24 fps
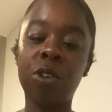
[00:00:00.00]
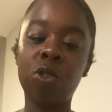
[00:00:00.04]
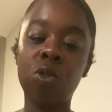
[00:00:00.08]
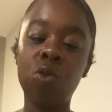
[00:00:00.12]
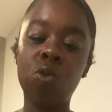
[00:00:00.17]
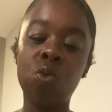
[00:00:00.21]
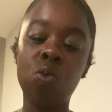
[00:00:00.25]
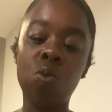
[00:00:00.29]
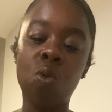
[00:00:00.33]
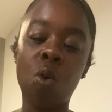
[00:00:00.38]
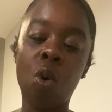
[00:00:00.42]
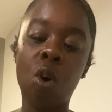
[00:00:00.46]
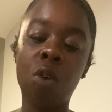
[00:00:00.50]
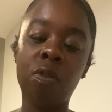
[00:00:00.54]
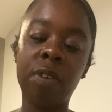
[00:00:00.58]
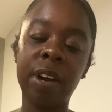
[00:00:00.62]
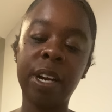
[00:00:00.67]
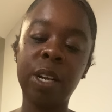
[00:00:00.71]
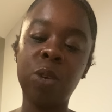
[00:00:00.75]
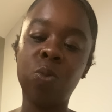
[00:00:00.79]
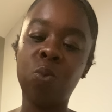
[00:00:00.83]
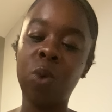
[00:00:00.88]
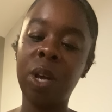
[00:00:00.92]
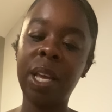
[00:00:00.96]
who
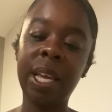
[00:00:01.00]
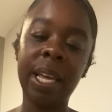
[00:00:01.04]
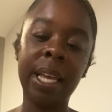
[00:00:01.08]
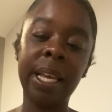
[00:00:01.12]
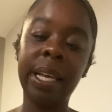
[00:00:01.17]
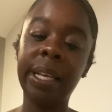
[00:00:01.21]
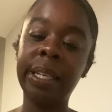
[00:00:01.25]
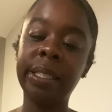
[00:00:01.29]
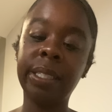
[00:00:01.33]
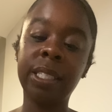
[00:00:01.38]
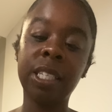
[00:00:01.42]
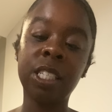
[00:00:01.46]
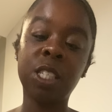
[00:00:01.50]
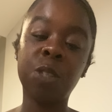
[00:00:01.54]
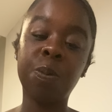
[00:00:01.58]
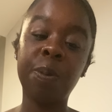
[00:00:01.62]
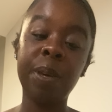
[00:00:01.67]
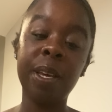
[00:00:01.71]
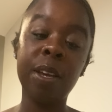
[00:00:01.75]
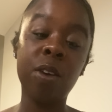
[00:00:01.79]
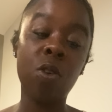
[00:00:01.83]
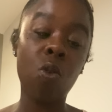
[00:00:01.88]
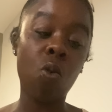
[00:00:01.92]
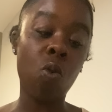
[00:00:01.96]
already went in to
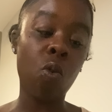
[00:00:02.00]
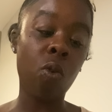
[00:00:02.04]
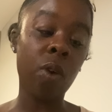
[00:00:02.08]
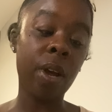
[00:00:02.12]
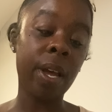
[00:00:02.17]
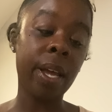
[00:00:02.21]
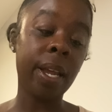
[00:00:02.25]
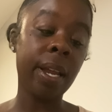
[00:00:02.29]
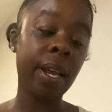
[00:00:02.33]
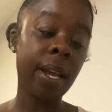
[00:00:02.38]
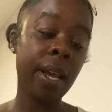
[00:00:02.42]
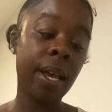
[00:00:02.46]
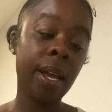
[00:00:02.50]
speak on